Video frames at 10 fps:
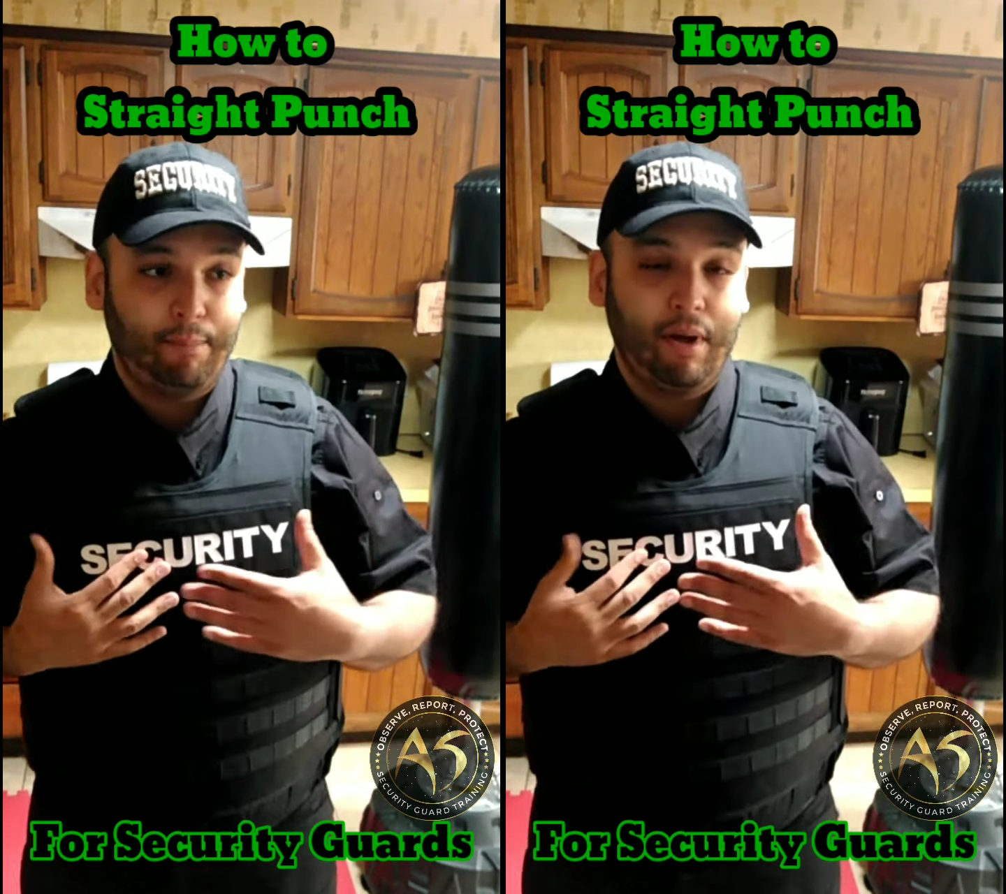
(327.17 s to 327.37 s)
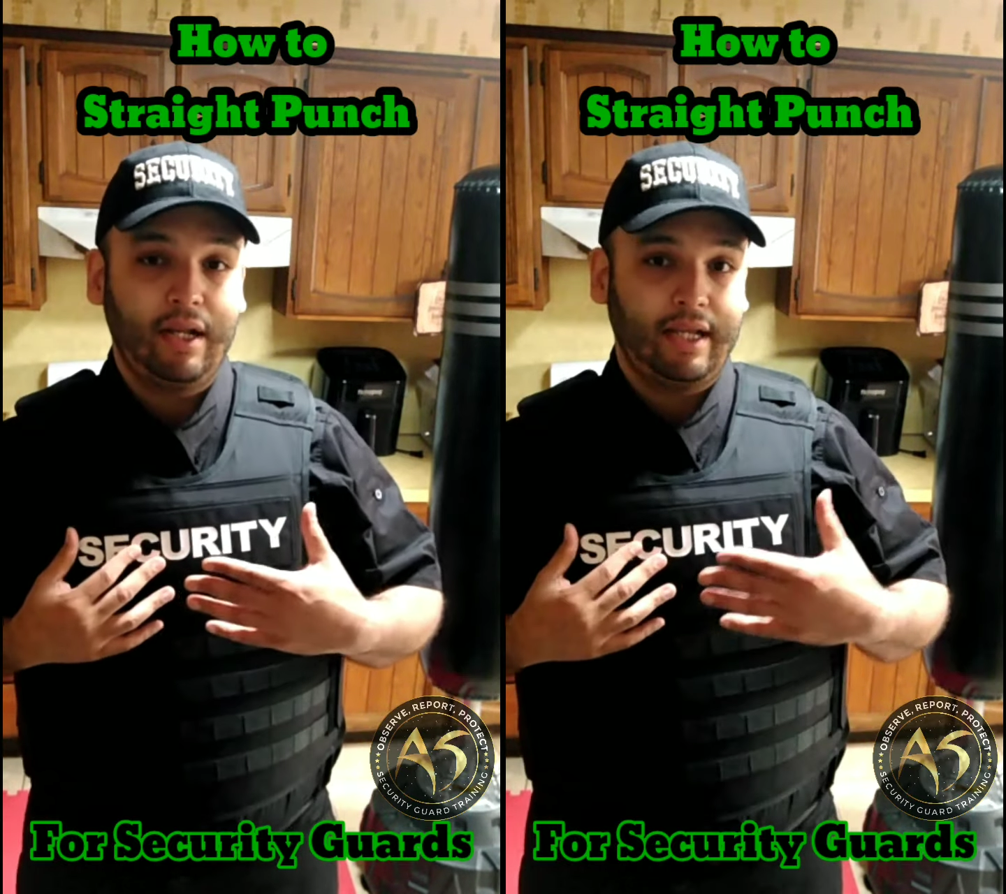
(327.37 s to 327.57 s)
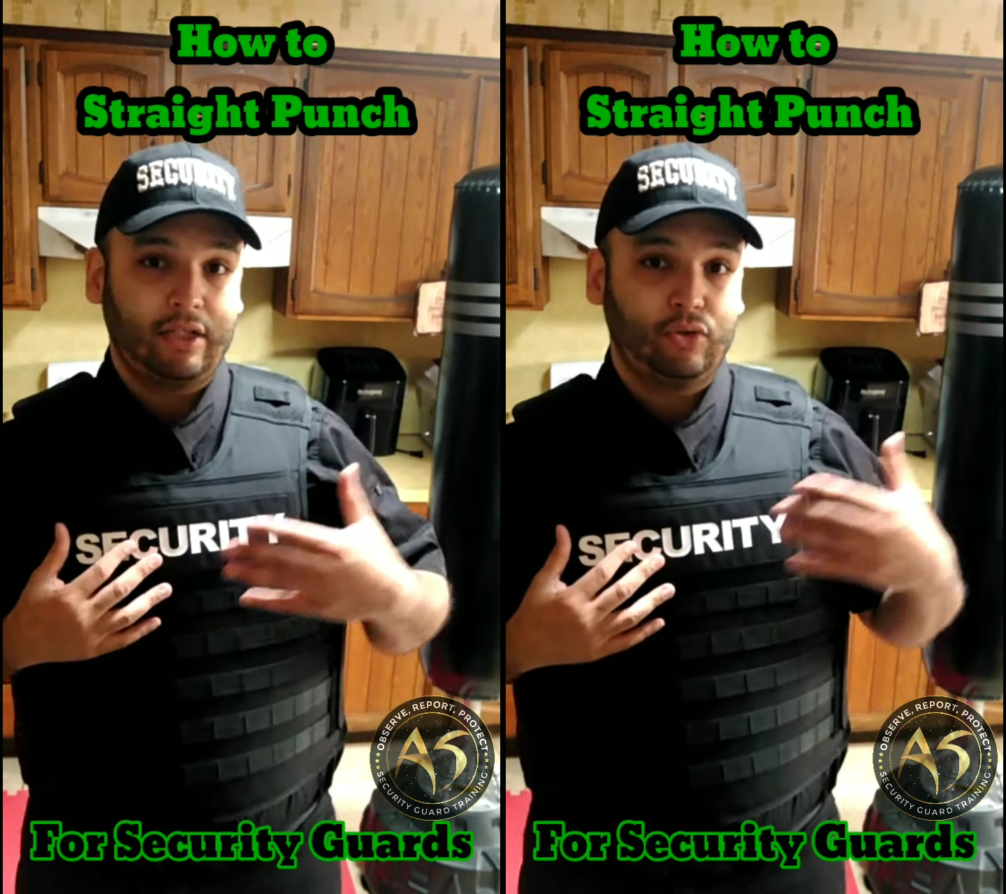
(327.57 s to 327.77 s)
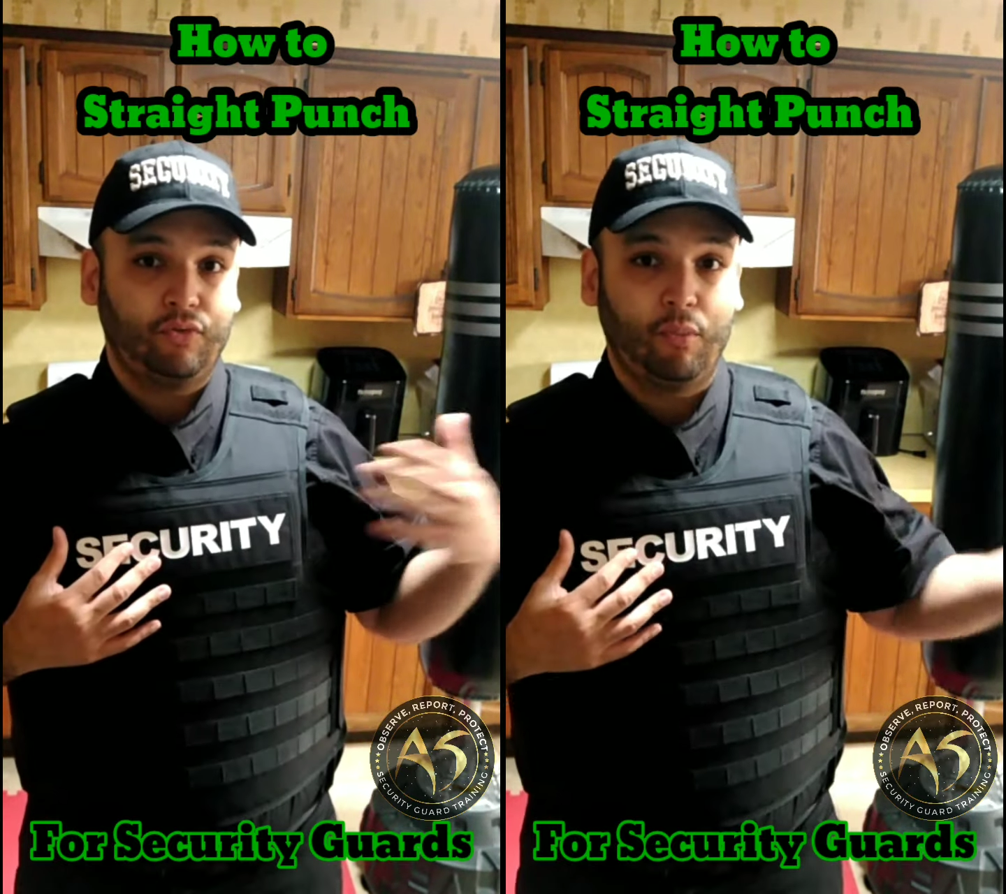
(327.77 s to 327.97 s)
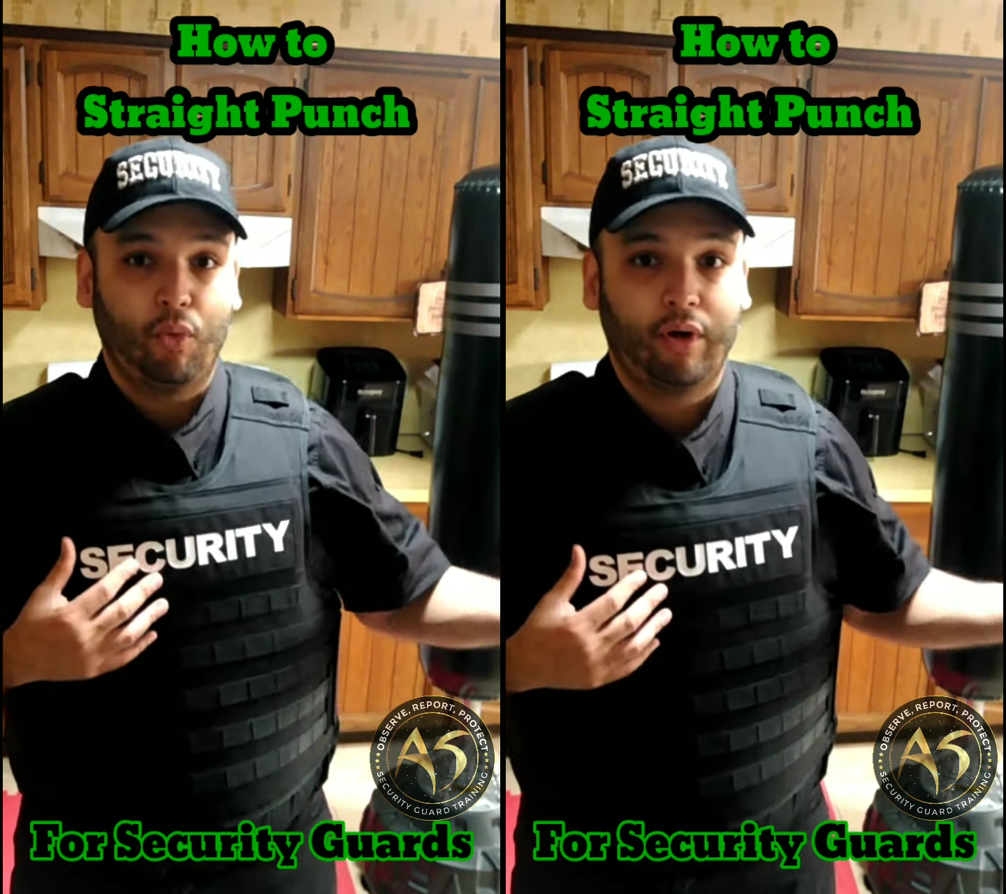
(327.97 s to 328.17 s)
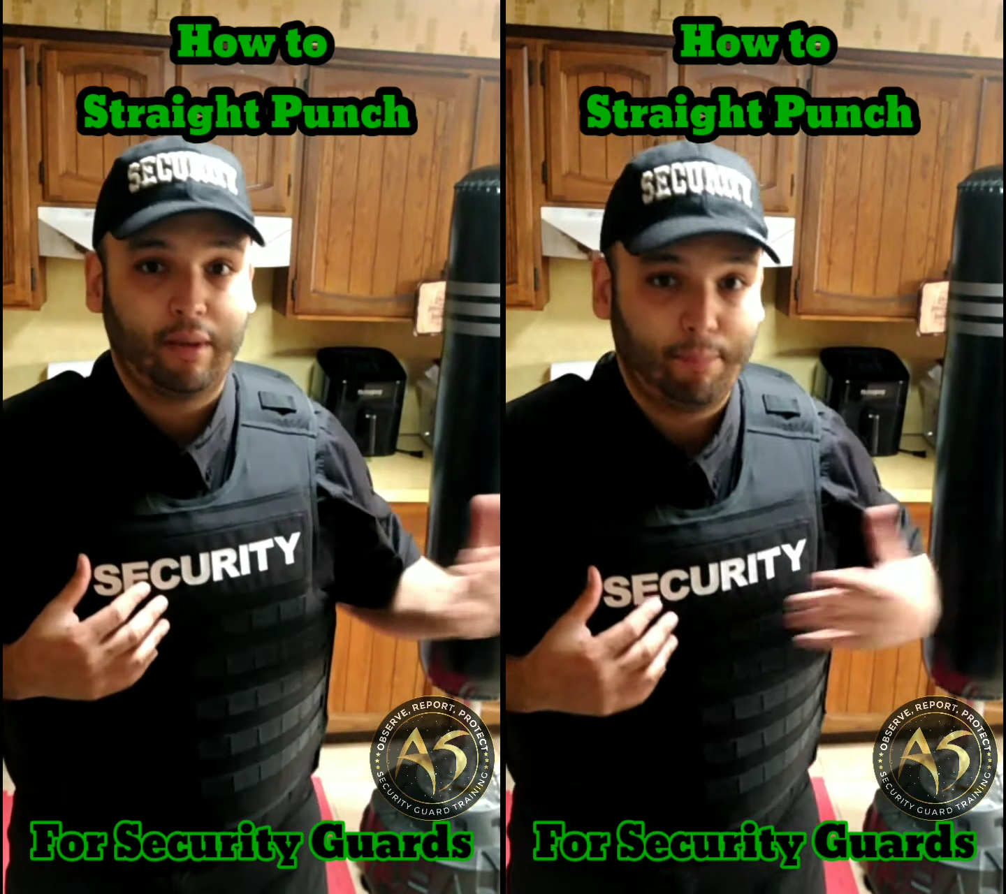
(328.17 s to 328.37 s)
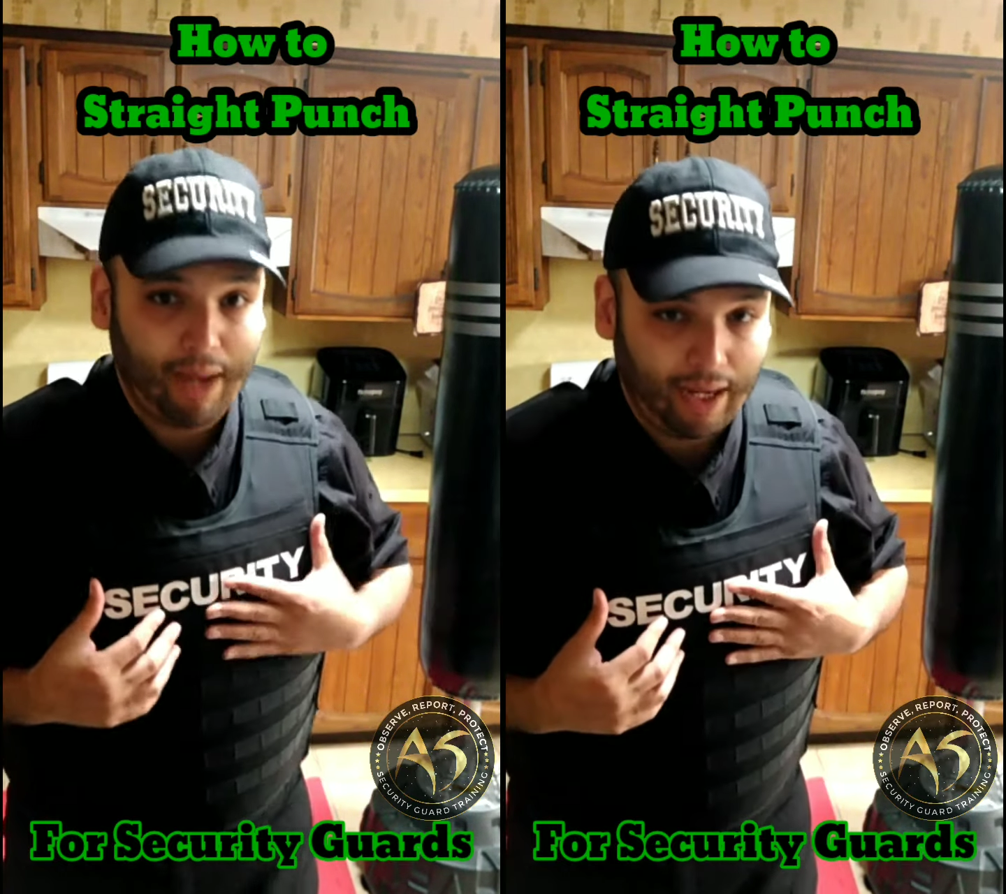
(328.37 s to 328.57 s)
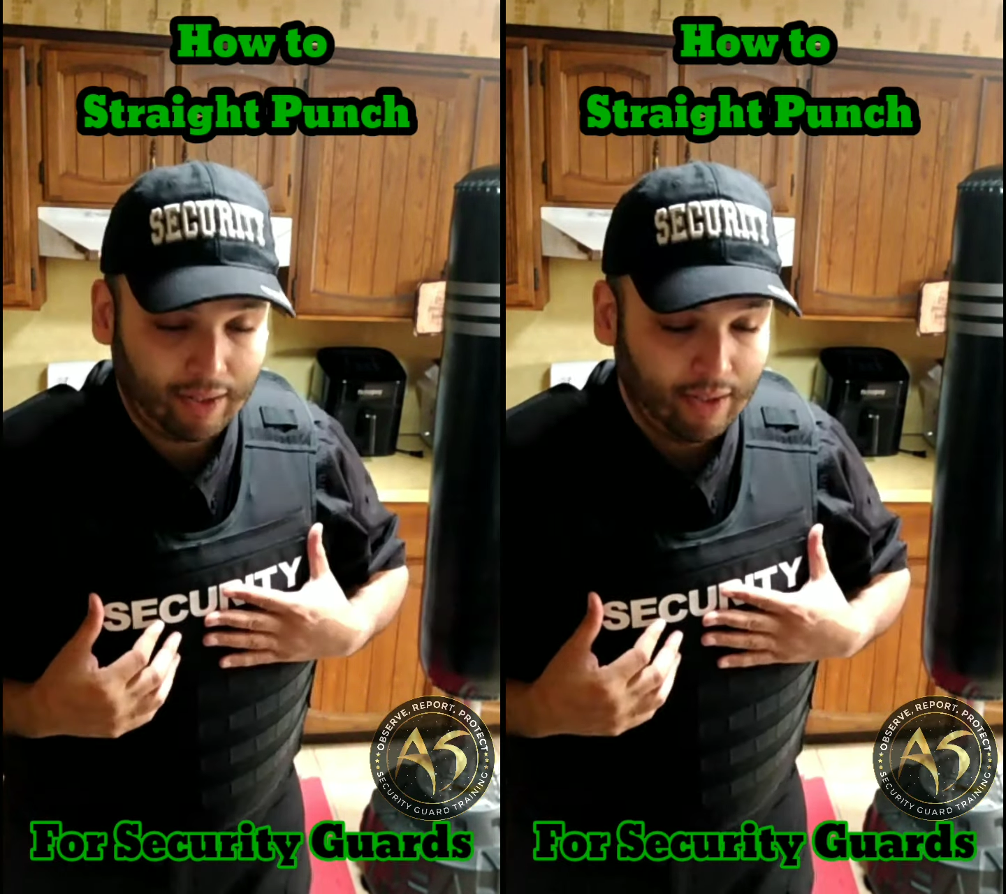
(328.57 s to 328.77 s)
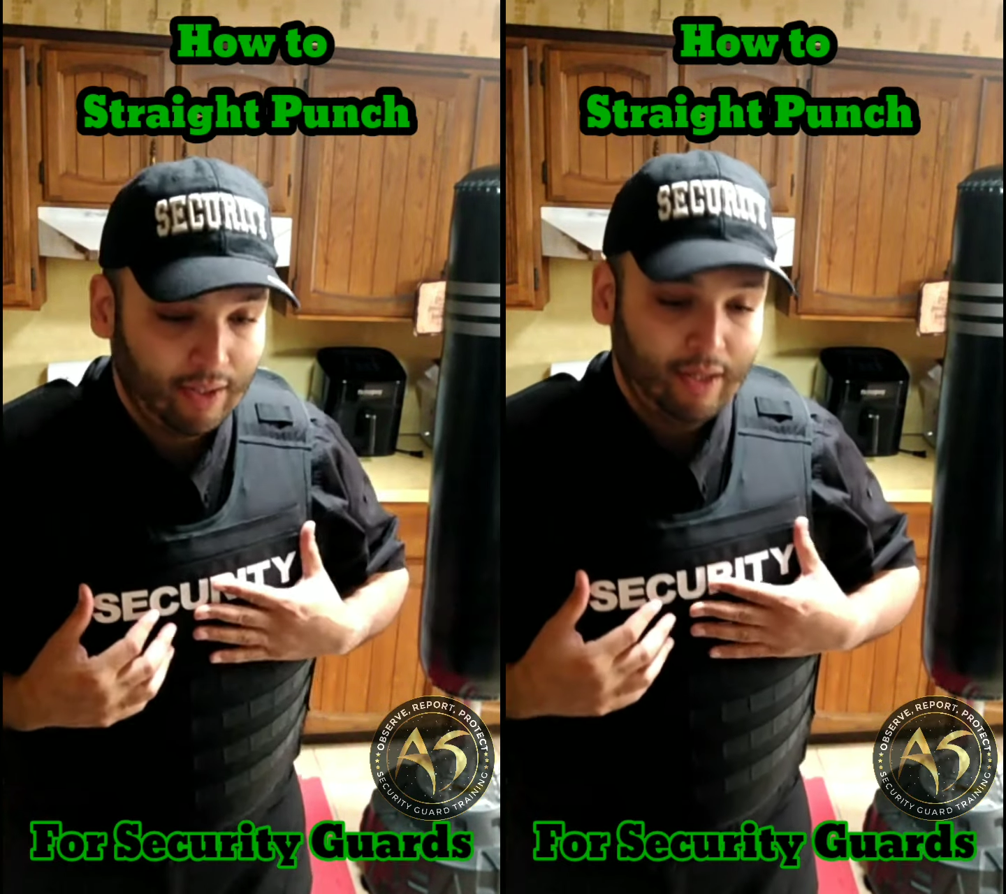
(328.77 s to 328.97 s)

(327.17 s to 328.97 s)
It barely gets you from work and back.